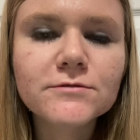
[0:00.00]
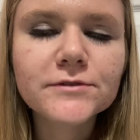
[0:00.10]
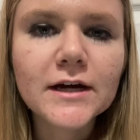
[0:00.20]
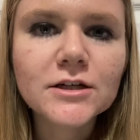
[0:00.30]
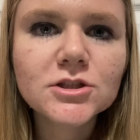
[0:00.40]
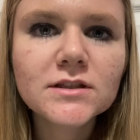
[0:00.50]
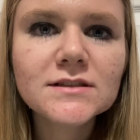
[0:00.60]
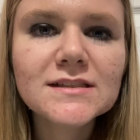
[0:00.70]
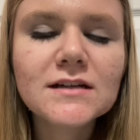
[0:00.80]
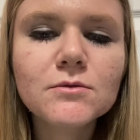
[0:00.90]

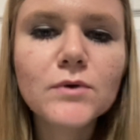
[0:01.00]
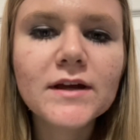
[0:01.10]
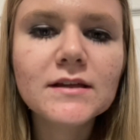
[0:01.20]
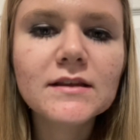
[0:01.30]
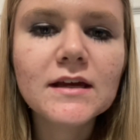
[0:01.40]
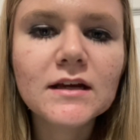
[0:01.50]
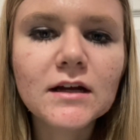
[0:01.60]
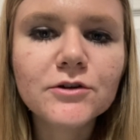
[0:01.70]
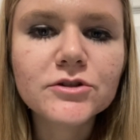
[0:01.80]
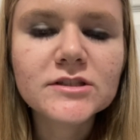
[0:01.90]
fractions in a way that they can
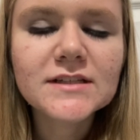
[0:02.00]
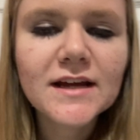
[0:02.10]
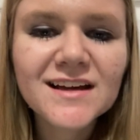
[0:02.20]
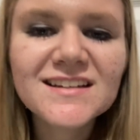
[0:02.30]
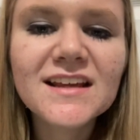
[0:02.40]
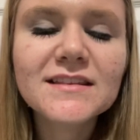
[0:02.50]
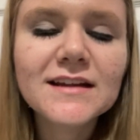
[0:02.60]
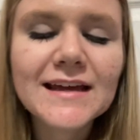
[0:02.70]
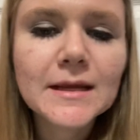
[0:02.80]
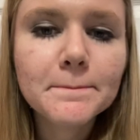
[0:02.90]
understand and that
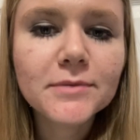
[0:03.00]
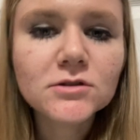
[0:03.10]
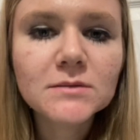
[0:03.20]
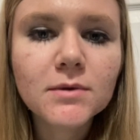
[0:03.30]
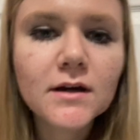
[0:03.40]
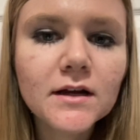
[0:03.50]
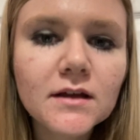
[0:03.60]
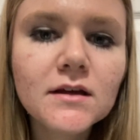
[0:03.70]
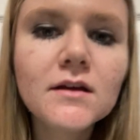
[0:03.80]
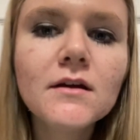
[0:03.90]
I can build upon it.
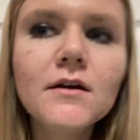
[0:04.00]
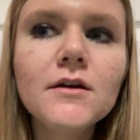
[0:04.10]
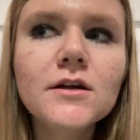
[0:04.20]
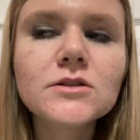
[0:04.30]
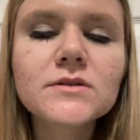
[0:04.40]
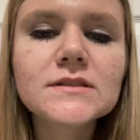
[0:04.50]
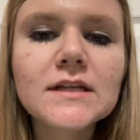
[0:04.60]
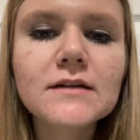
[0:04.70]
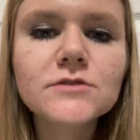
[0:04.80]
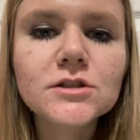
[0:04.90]
So
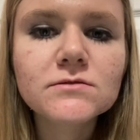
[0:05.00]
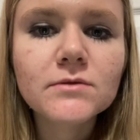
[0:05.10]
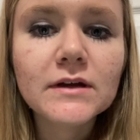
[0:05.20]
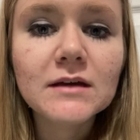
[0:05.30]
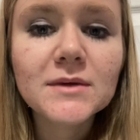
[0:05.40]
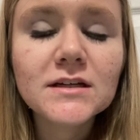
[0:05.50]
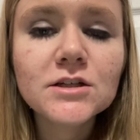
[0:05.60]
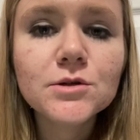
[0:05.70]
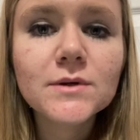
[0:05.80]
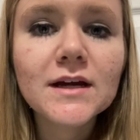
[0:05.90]
instead of just throwing them
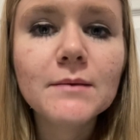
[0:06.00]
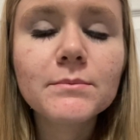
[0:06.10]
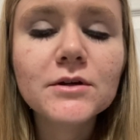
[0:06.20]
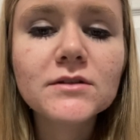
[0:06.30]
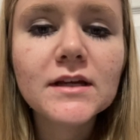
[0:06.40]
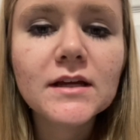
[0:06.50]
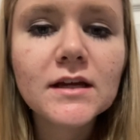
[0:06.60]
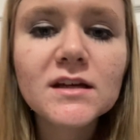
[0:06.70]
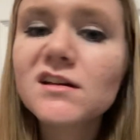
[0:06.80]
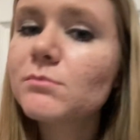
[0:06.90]
into it, I'm building
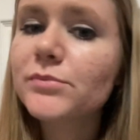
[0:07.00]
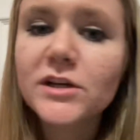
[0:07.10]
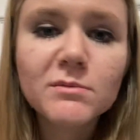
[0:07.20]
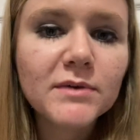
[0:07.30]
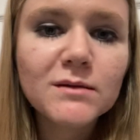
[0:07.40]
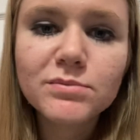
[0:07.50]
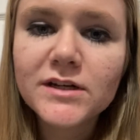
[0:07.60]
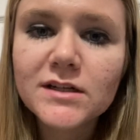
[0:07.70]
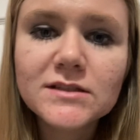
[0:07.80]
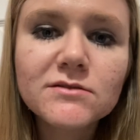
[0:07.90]
it brick by
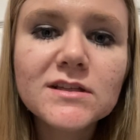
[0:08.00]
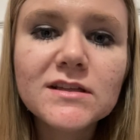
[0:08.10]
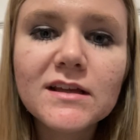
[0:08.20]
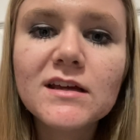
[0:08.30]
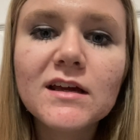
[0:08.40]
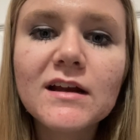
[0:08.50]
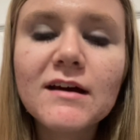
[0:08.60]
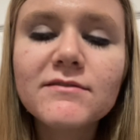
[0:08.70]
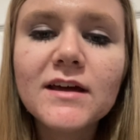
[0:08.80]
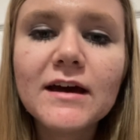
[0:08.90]
brick so that they can
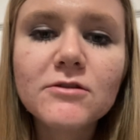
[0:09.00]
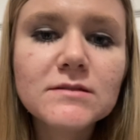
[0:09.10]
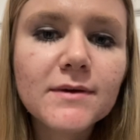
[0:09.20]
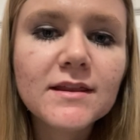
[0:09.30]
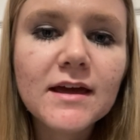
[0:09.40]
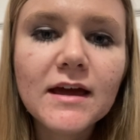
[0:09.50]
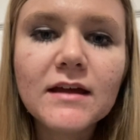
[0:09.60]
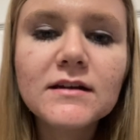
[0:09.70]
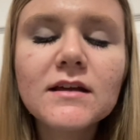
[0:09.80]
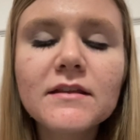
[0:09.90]
have that house by the
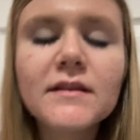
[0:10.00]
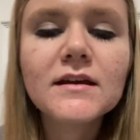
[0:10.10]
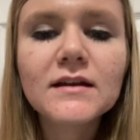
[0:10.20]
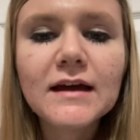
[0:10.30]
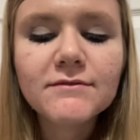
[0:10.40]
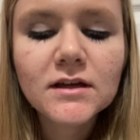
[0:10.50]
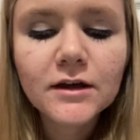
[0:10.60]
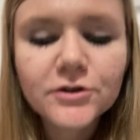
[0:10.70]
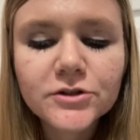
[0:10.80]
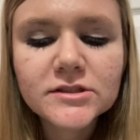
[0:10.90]
end and they can have that
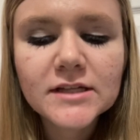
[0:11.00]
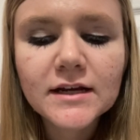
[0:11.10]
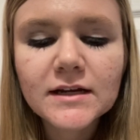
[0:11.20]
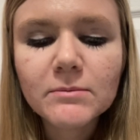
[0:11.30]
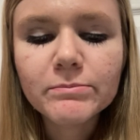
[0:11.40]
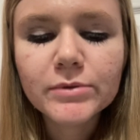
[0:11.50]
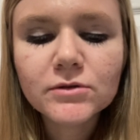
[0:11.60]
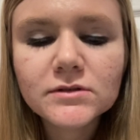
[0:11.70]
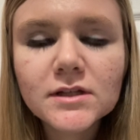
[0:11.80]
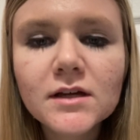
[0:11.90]
understanding
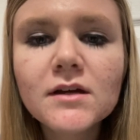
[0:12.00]
built.